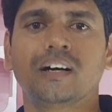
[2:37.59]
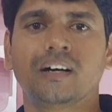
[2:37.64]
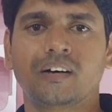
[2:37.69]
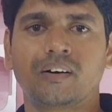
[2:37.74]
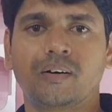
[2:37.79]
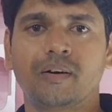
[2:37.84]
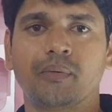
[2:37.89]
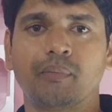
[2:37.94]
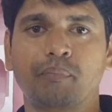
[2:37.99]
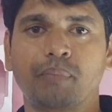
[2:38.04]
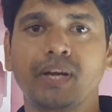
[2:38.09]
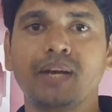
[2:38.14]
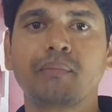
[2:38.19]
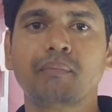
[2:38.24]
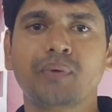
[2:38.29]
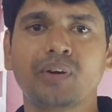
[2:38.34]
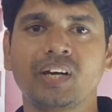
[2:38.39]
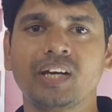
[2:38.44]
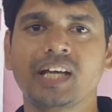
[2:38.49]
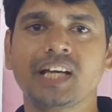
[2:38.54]

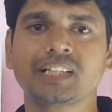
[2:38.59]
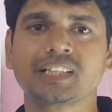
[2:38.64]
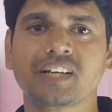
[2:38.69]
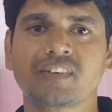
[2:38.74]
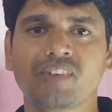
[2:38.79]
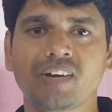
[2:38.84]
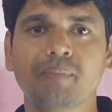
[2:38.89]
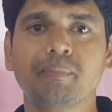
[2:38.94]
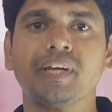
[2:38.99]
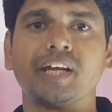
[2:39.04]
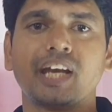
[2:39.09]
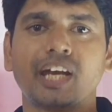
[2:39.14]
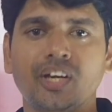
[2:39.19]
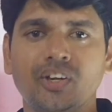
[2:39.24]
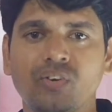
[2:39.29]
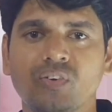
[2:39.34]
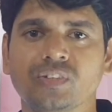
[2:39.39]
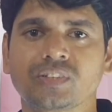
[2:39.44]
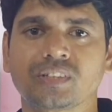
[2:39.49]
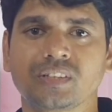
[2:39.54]
permeable nature will be
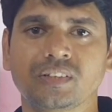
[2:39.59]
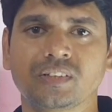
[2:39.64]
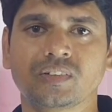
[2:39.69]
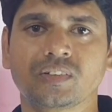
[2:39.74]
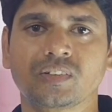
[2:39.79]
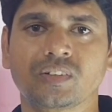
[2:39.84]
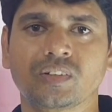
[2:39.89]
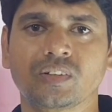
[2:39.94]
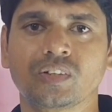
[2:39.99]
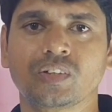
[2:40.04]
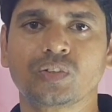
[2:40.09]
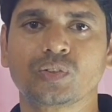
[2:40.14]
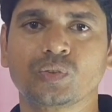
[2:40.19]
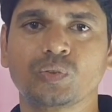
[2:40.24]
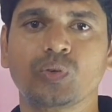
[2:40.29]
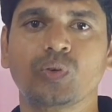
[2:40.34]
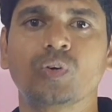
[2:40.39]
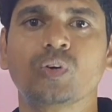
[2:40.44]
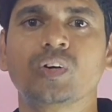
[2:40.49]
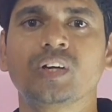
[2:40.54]
reduced,
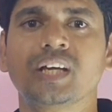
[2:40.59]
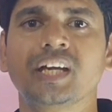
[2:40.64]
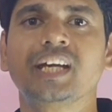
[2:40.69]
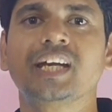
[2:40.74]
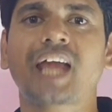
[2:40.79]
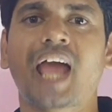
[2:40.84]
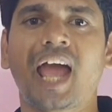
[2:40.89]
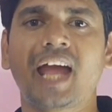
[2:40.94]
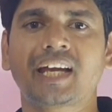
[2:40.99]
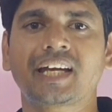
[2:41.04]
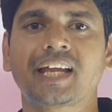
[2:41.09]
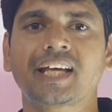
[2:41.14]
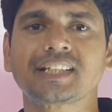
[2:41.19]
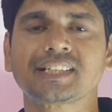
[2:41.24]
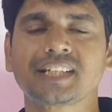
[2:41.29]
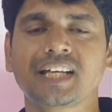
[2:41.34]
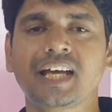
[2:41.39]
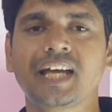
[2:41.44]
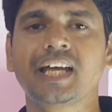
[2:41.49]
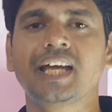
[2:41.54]
so it act
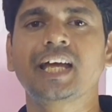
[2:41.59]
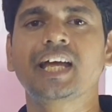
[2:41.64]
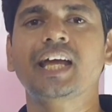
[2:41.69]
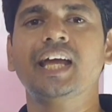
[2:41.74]
as a